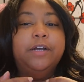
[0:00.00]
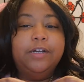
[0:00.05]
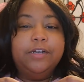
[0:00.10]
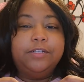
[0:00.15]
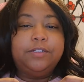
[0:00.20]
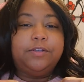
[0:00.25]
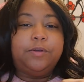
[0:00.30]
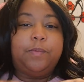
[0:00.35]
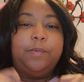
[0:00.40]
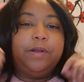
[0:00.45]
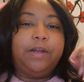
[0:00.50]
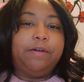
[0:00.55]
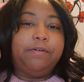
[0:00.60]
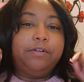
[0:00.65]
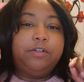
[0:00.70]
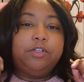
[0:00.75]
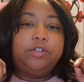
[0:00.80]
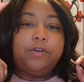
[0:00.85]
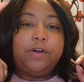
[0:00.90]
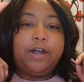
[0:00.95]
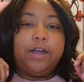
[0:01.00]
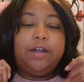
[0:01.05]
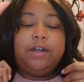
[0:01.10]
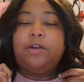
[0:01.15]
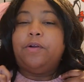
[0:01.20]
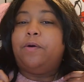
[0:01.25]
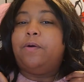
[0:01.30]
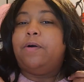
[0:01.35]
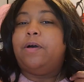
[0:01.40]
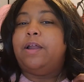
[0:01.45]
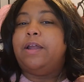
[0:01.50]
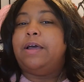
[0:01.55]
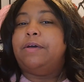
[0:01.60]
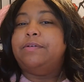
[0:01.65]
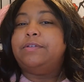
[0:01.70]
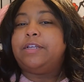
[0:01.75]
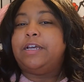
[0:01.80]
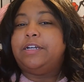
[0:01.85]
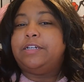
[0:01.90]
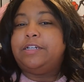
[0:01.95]
So when I was trying it on, I was
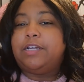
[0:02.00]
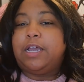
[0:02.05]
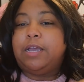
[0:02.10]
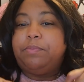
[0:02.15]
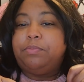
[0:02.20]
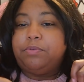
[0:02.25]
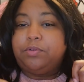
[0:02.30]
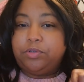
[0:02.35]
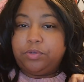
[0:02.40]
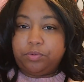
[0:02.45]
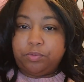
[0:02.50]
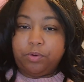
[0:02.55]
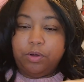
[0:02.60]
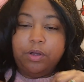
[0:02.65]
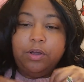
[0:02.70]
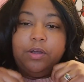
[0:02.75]
actually able to